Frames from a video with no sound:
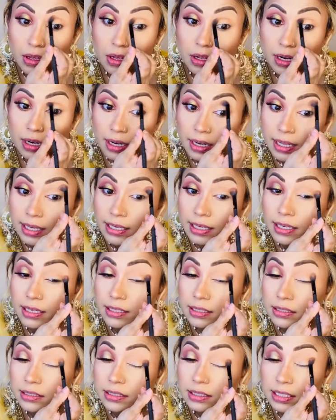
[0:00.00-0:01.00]
like
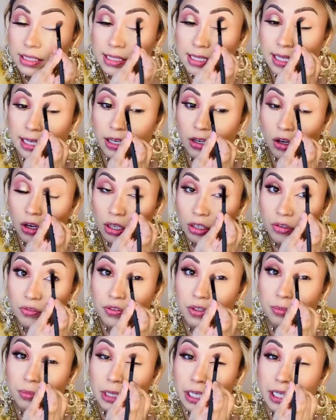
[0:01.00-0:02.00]
just like all over
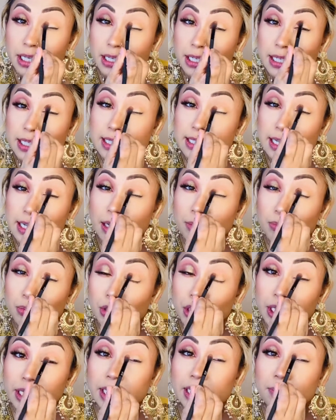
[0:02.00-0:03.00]
my crease. And I'm putting
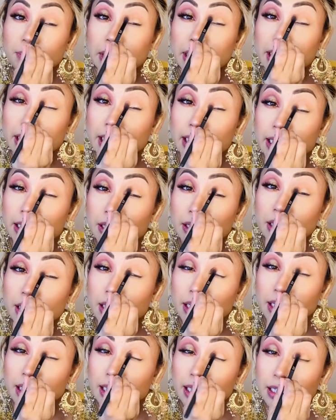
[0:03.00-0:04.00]
in my inner
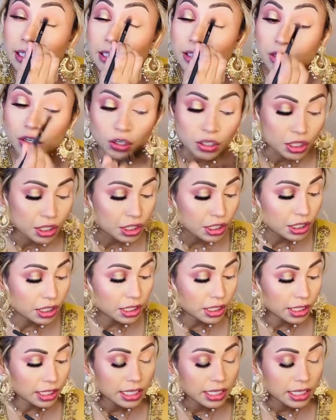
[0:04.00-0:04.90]
corner,